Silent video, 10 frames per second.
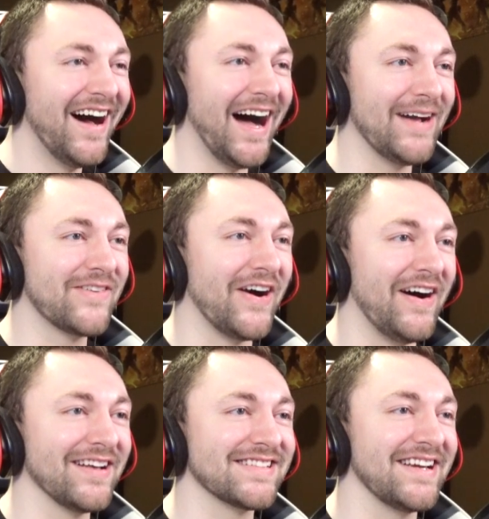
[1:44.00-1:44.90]
I
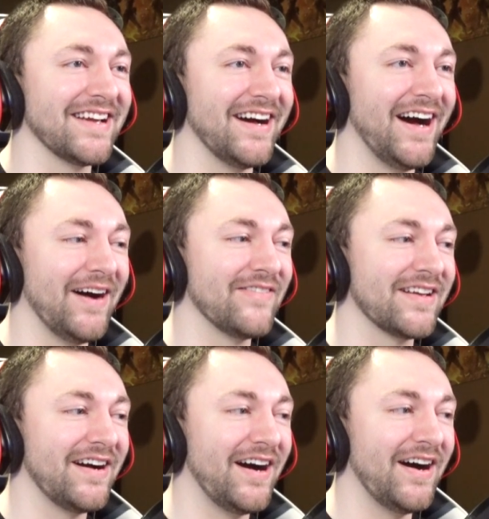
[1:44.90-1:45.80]
want to give you
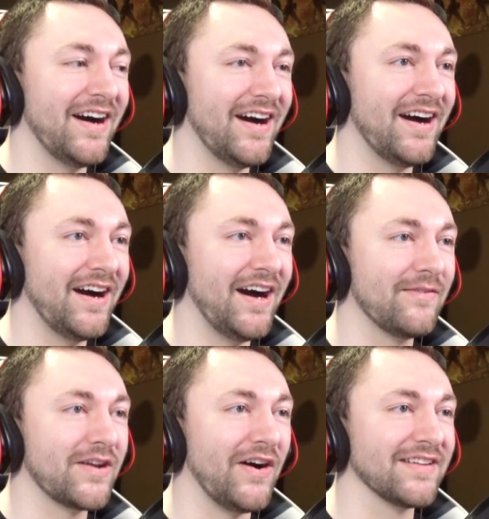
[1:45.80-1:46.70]
a hand.
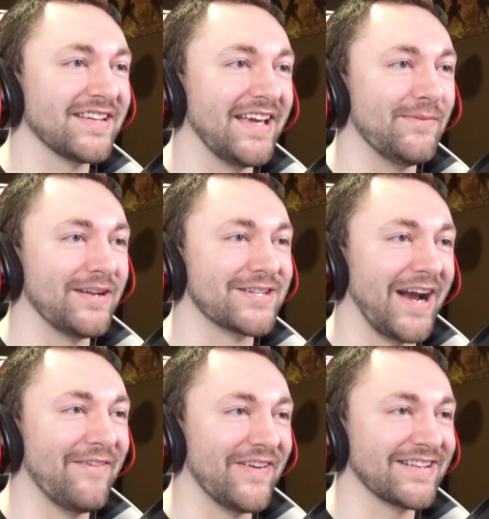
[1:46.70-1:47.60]
I'm causing him a
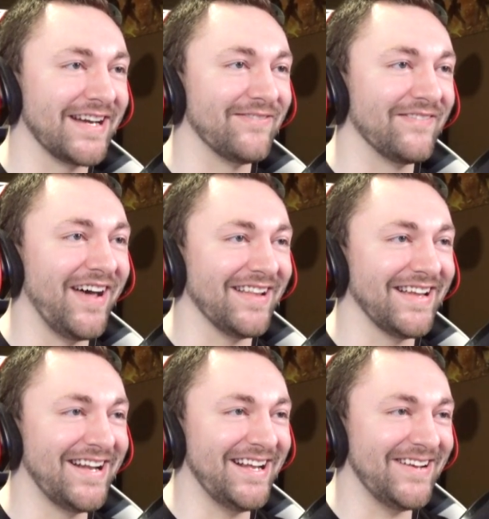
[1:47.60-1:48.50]
traffic jam. I'm not
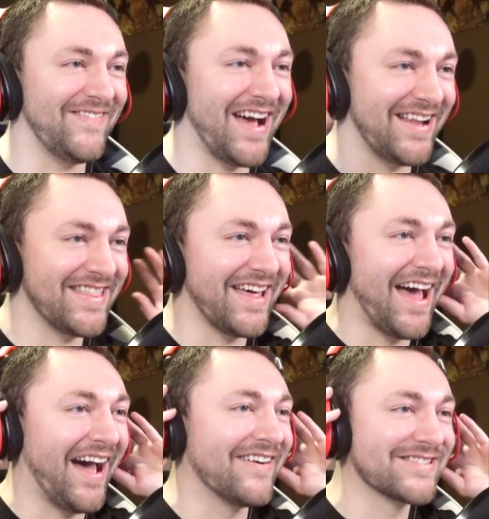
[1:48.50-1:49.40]
letting him out of the
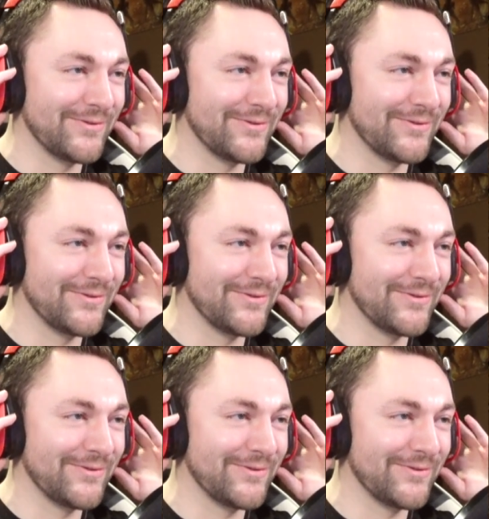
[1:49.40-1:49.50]
house.